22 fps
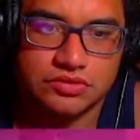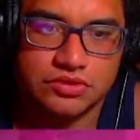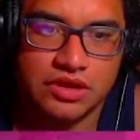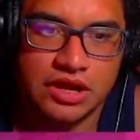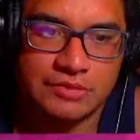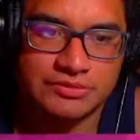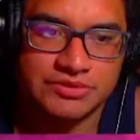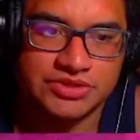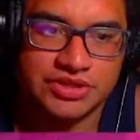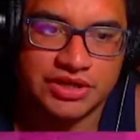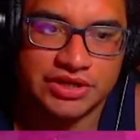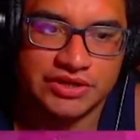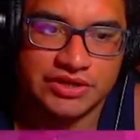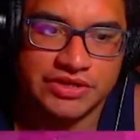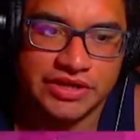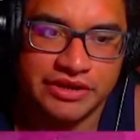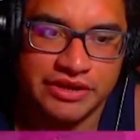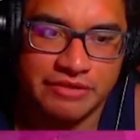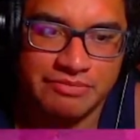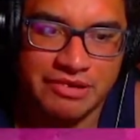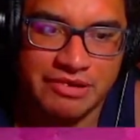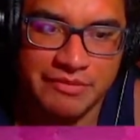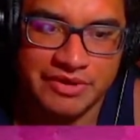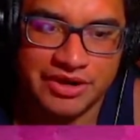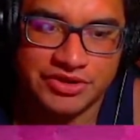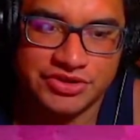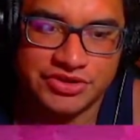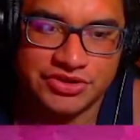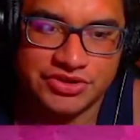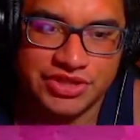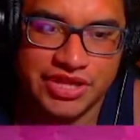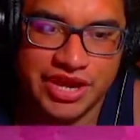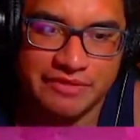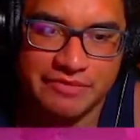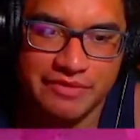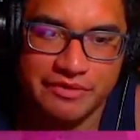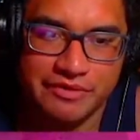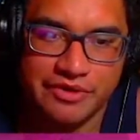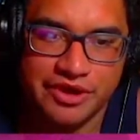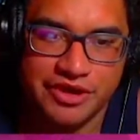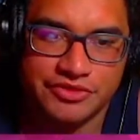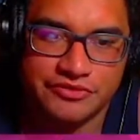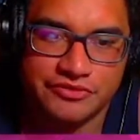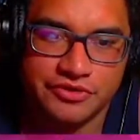I'm probably gonna just tank my
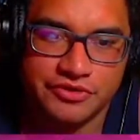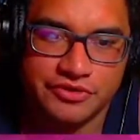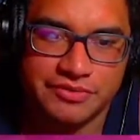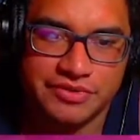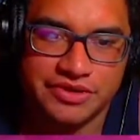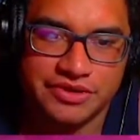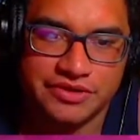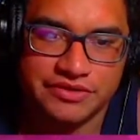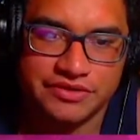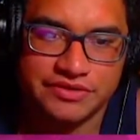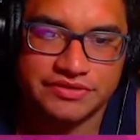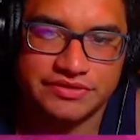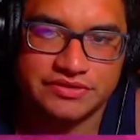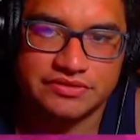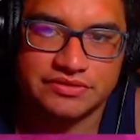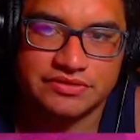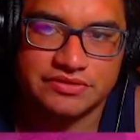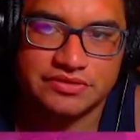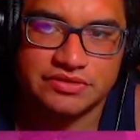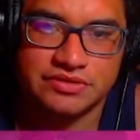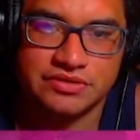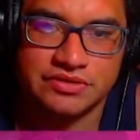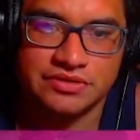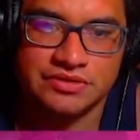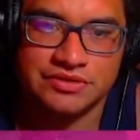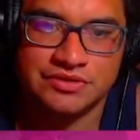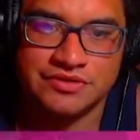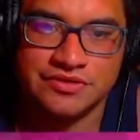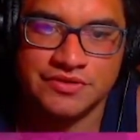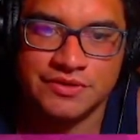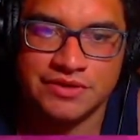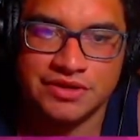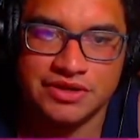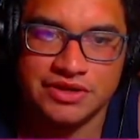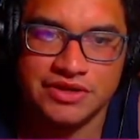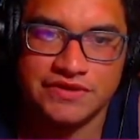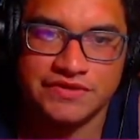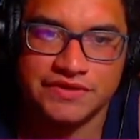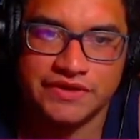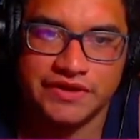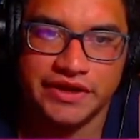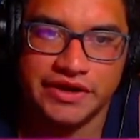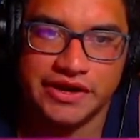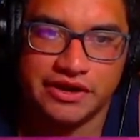way through because you can
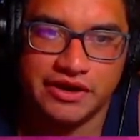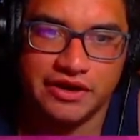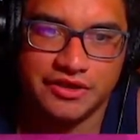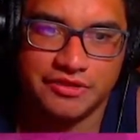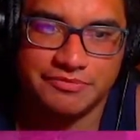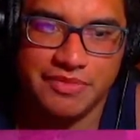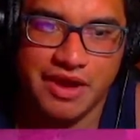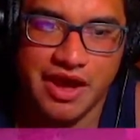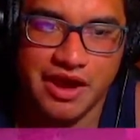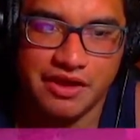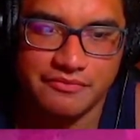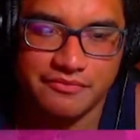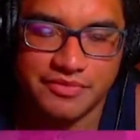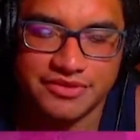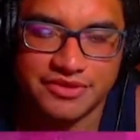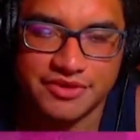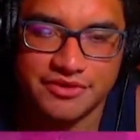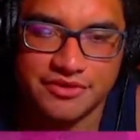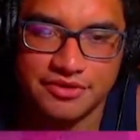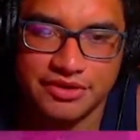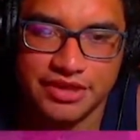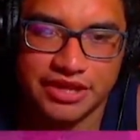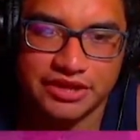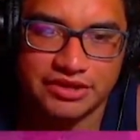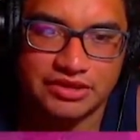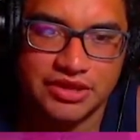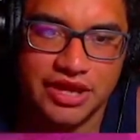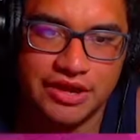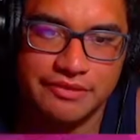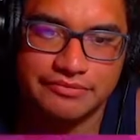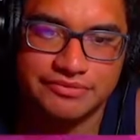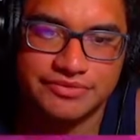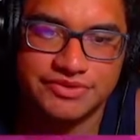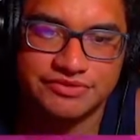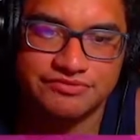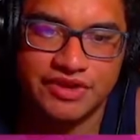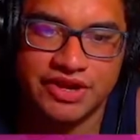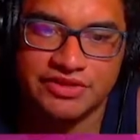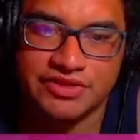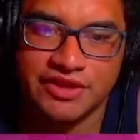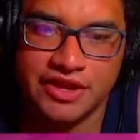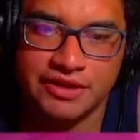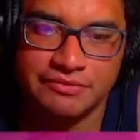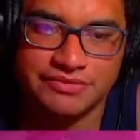easily get your health back with the whole like lums,
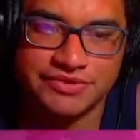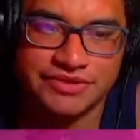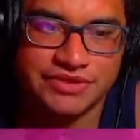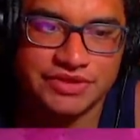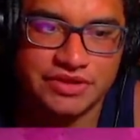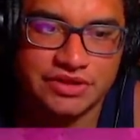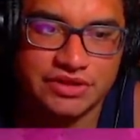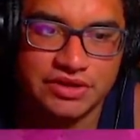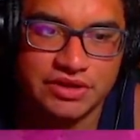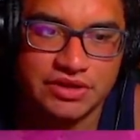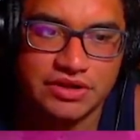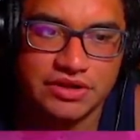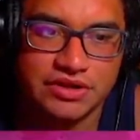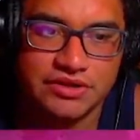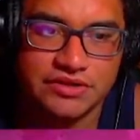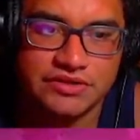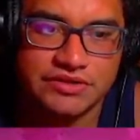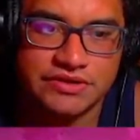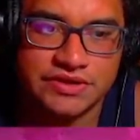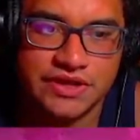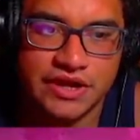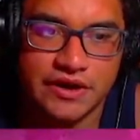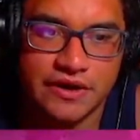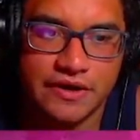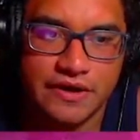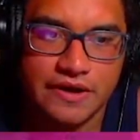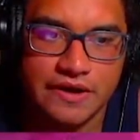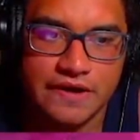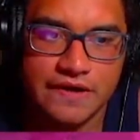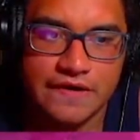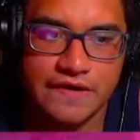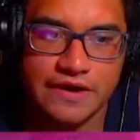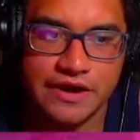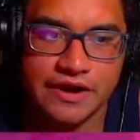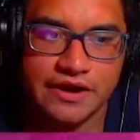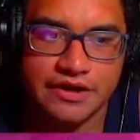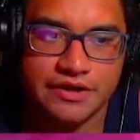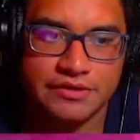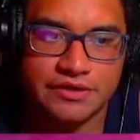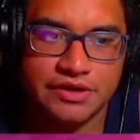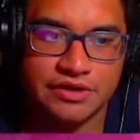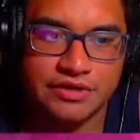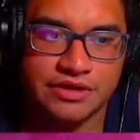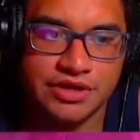red lums. So,
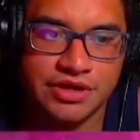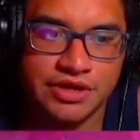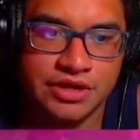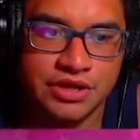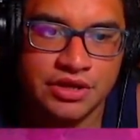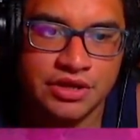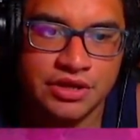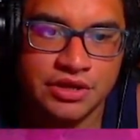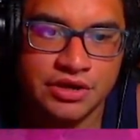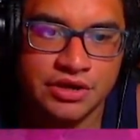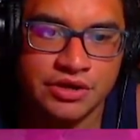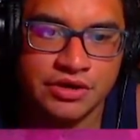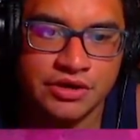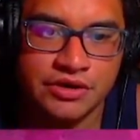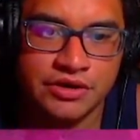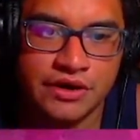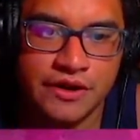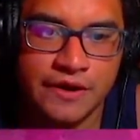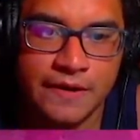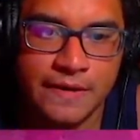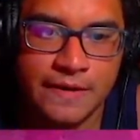go down here.